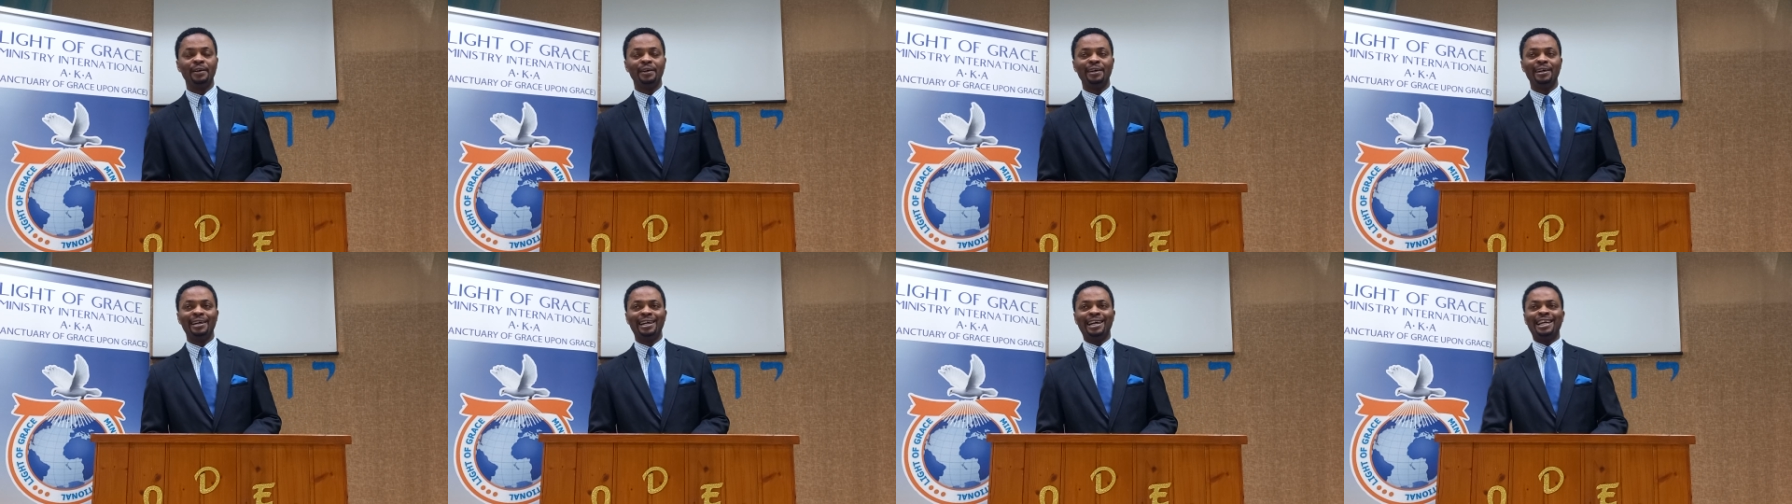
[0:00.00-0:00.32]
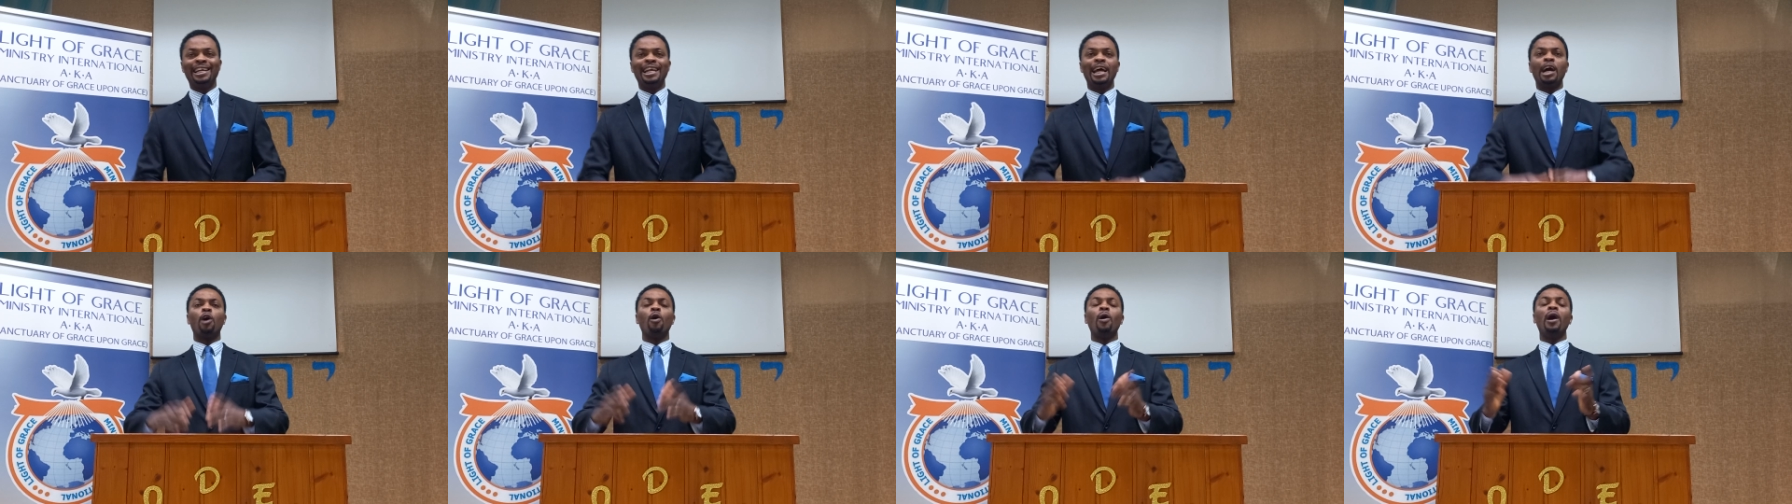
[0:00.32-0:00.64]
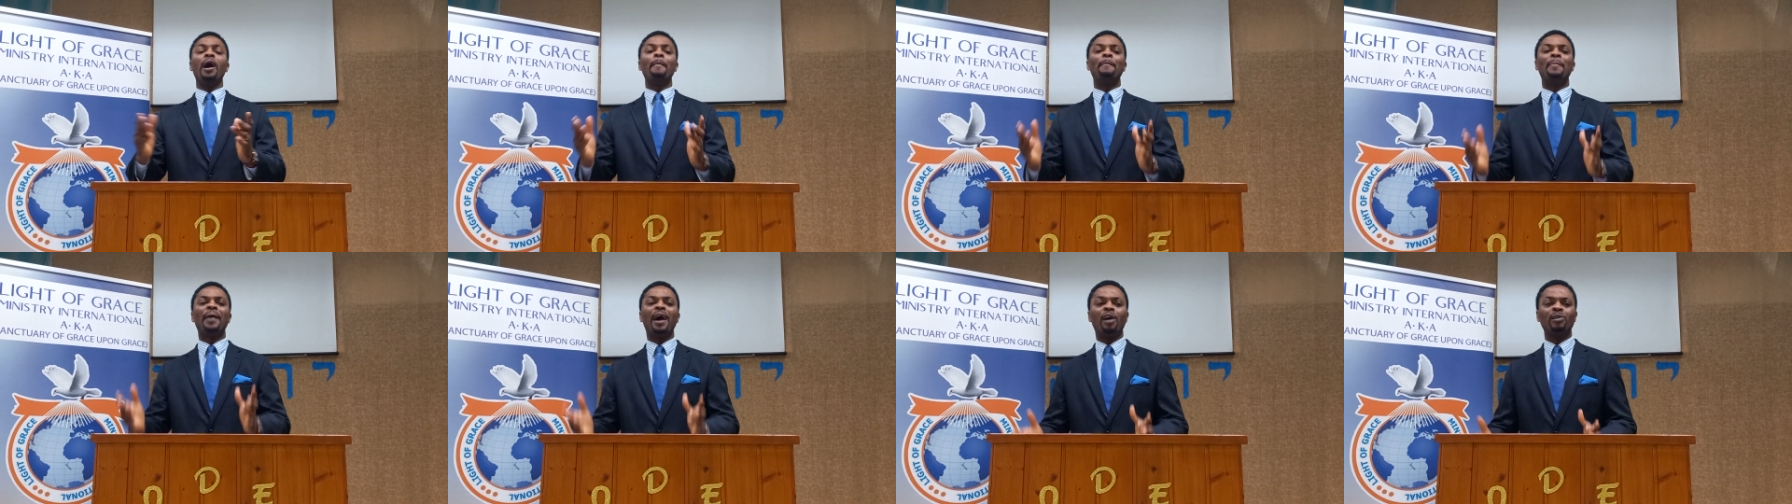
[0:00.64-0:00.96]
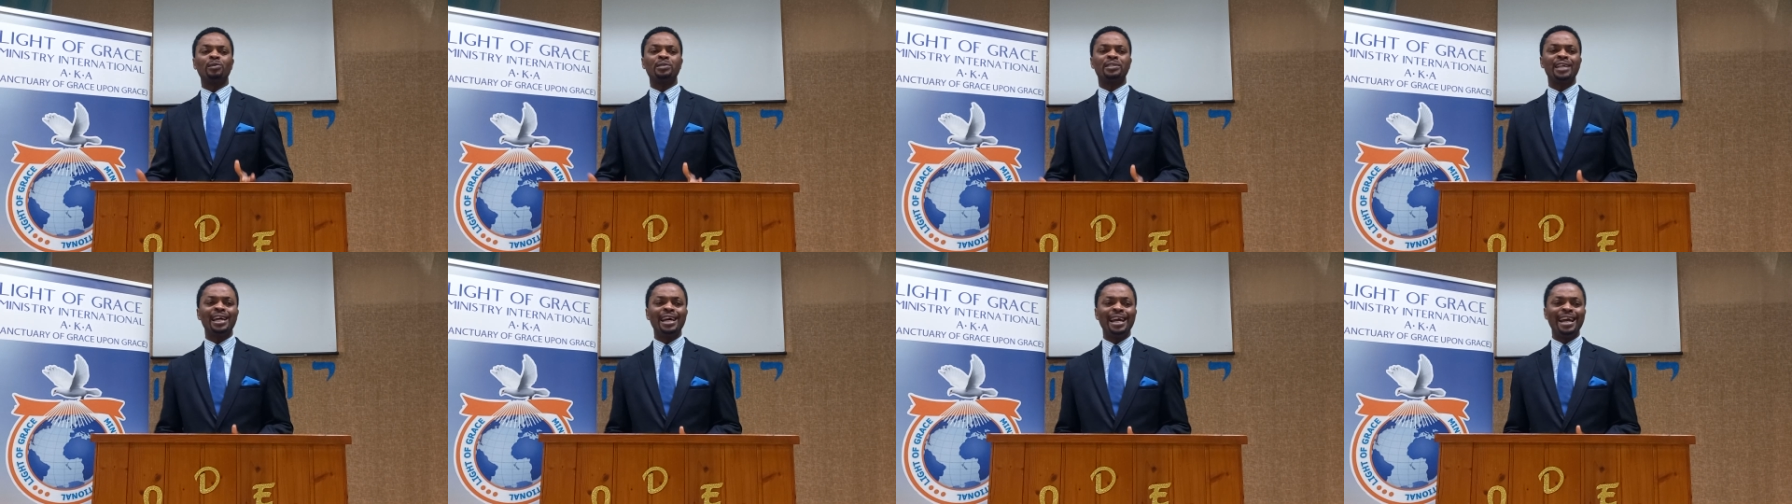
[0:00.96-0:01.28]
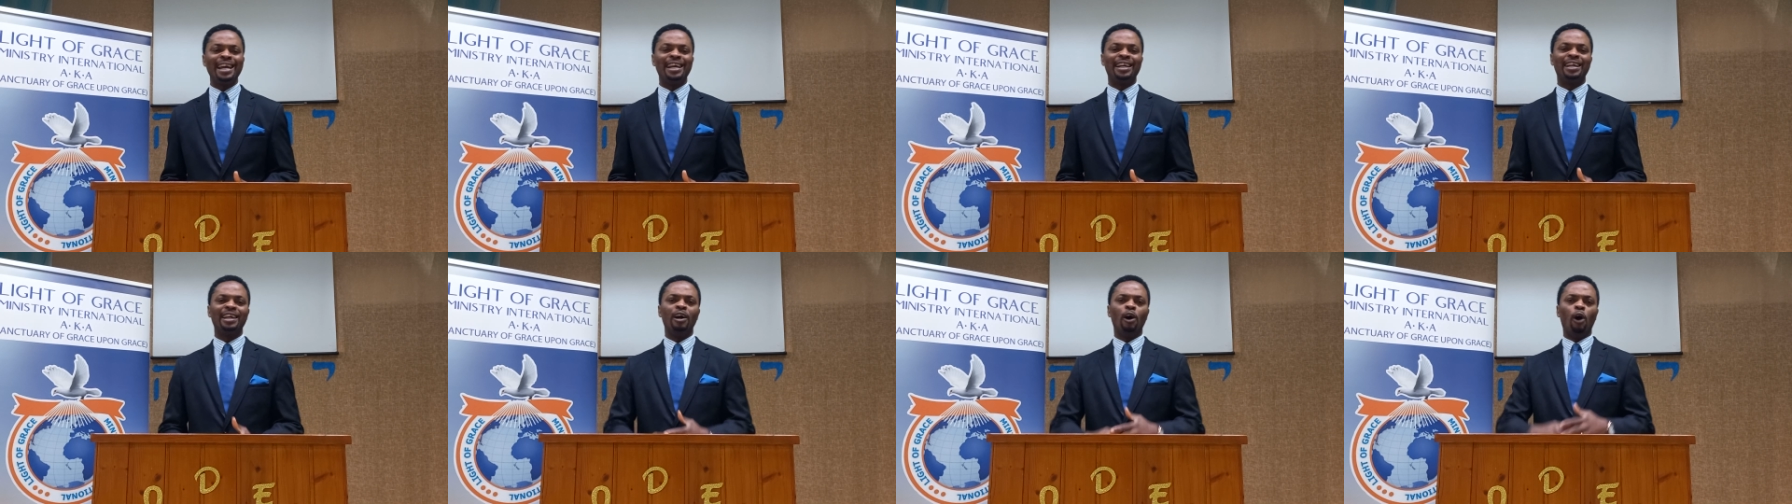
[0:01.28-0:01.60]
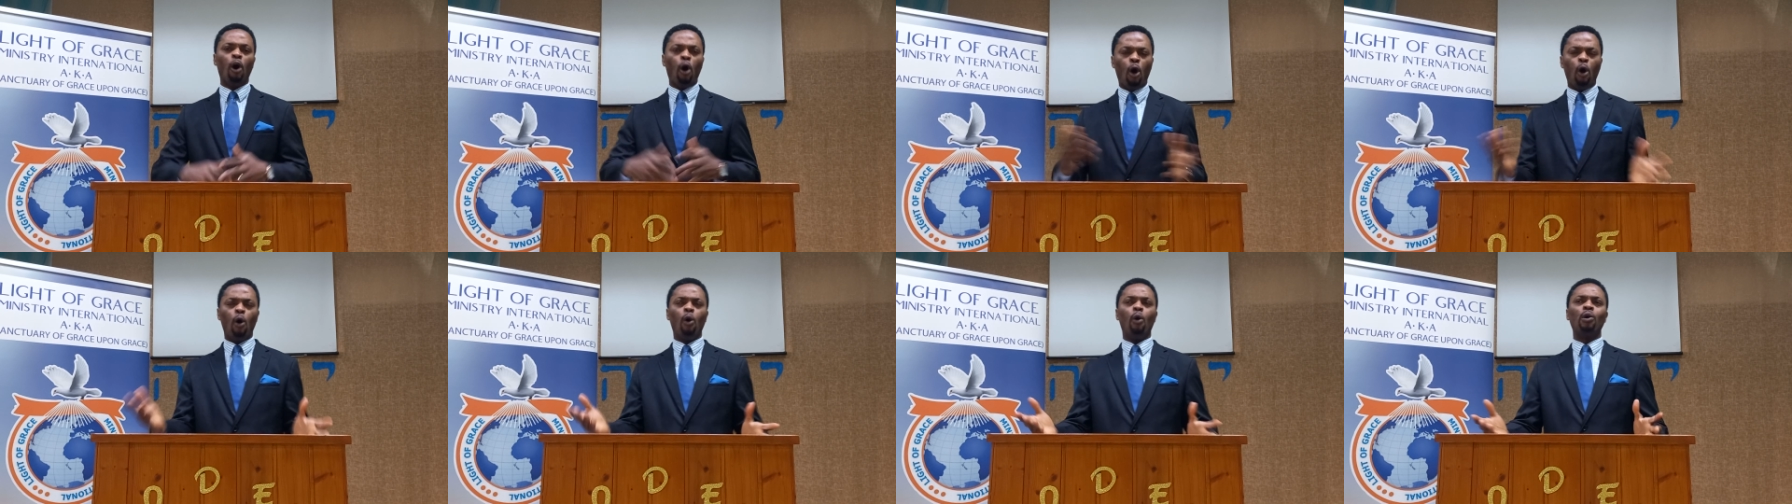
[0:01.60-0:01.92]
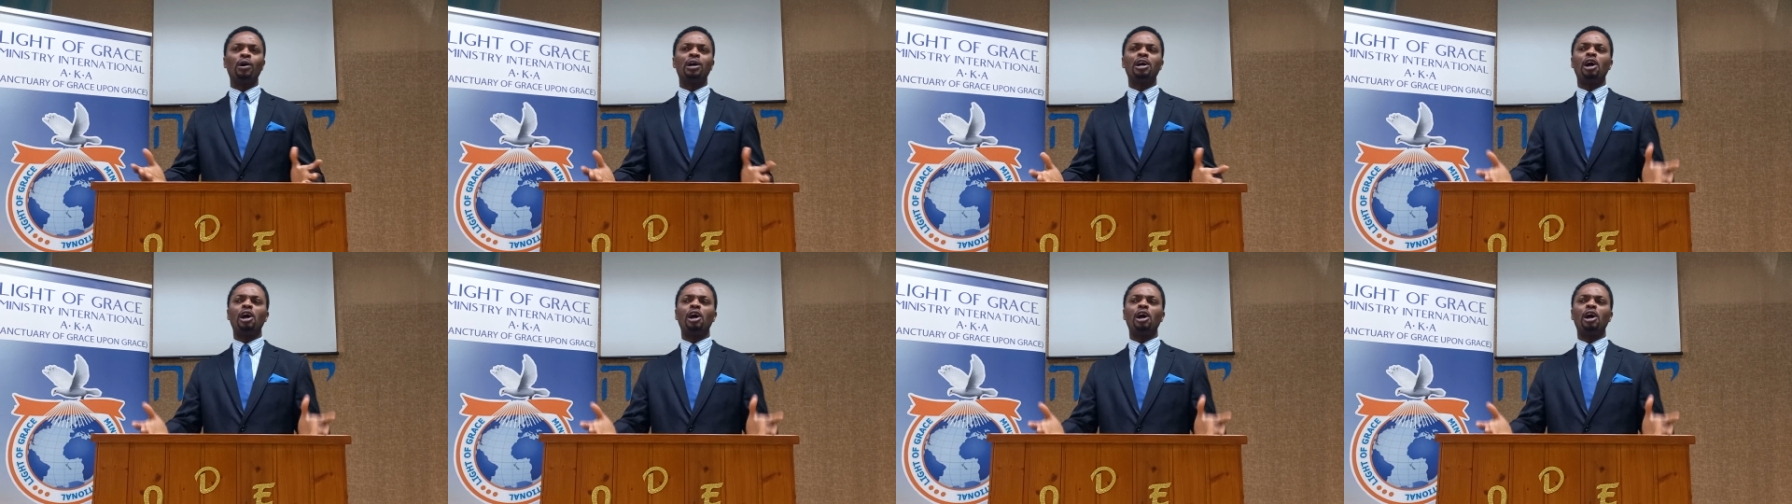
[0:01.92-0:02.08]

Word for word: And they go about saying, oh,